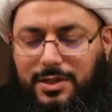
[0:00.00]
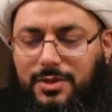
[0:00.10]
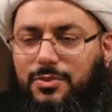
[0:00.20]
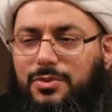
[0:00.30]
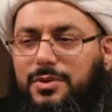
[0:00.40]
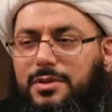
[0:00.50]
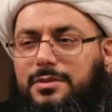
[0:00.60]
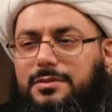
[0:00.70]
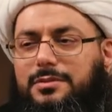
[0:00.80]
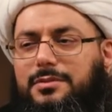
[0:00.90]
Otherwise,
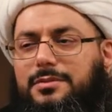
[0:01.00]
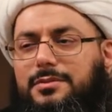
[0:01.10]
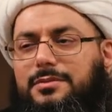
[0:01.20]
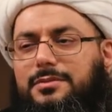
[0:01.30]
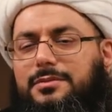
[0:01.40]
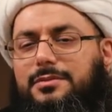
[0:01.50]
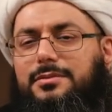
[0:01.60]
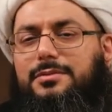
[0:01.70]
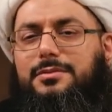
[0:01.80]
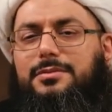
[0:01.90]
what other meaning can
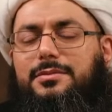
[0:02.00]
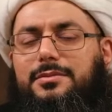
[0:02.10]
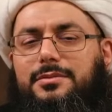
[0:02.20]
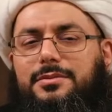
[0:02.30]
we give